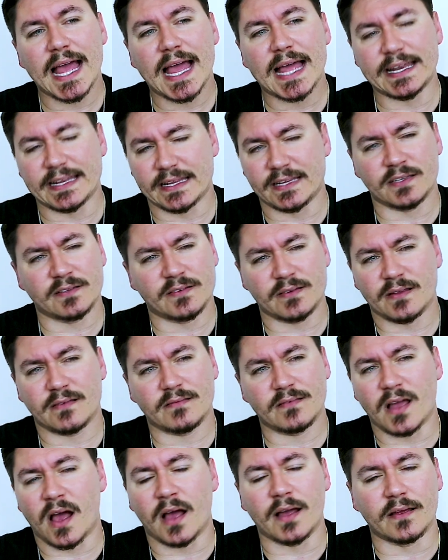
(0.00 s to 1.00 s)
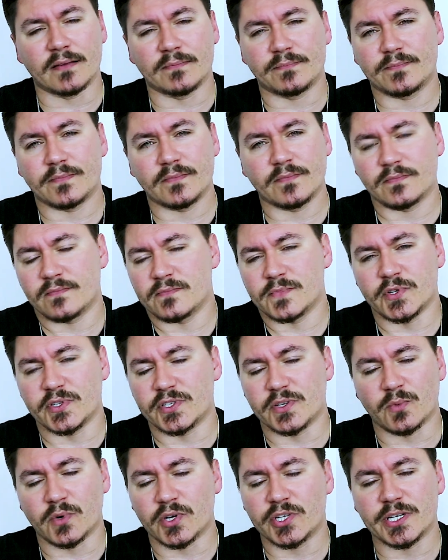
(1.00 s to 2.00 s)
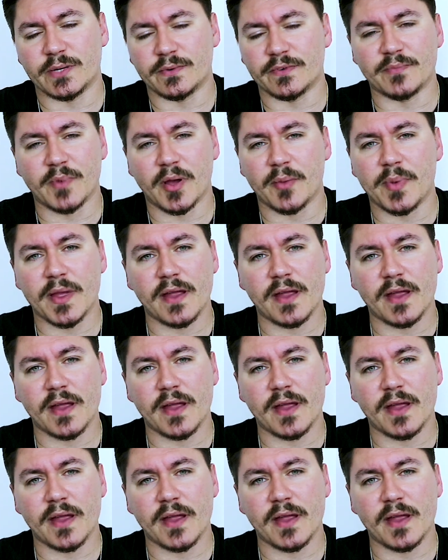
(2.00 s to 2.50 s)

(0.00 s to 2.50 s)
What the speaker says: and I used to watch it with my